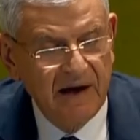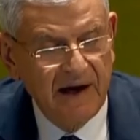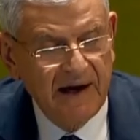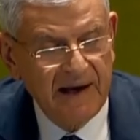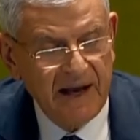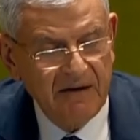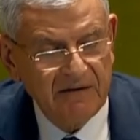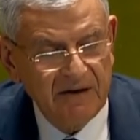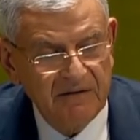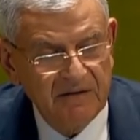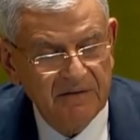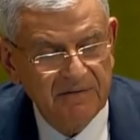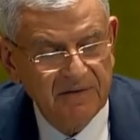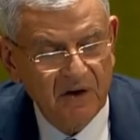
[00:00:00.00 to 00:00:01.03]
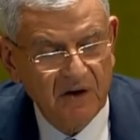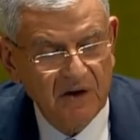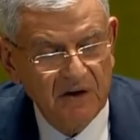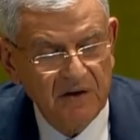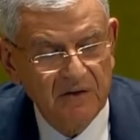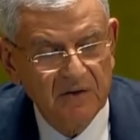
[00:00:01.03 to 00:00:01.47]
I now give the
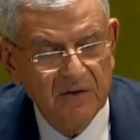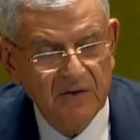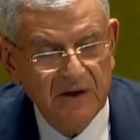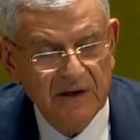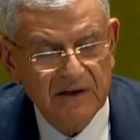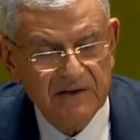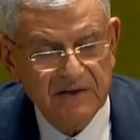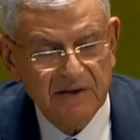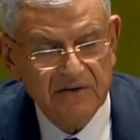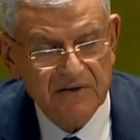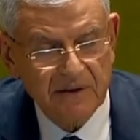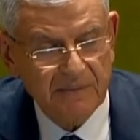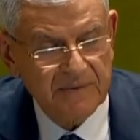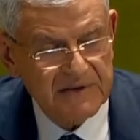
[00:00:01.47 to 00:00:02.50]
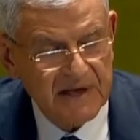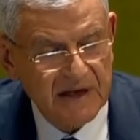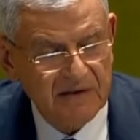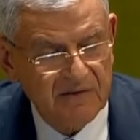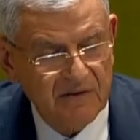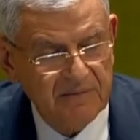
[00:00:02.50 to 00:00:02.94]
floor to the distinguished
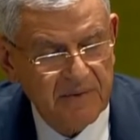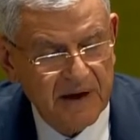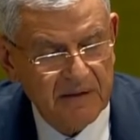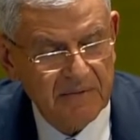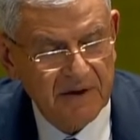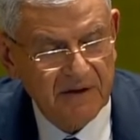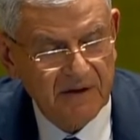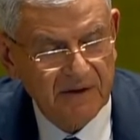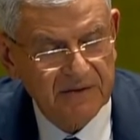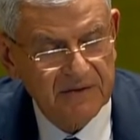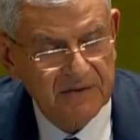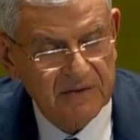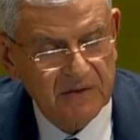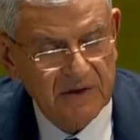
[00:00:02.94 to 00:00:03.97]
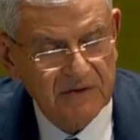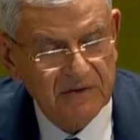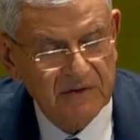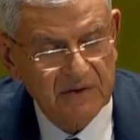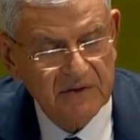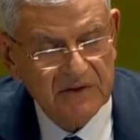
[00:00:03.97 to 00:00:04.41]
representative of Barbados to
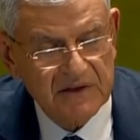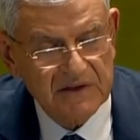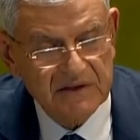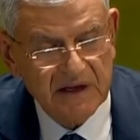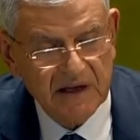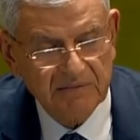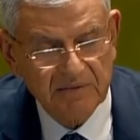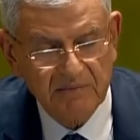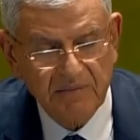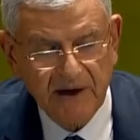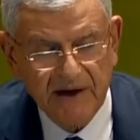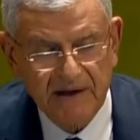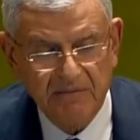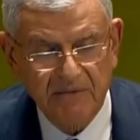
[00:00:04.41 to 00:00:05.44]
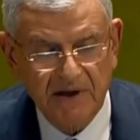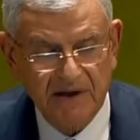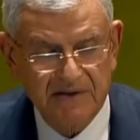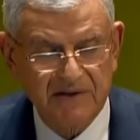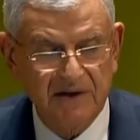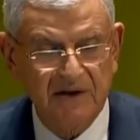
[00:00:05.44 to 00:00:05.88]
introduce a statement by the
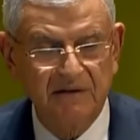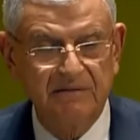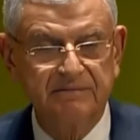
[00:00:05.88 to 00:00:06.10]
Minister.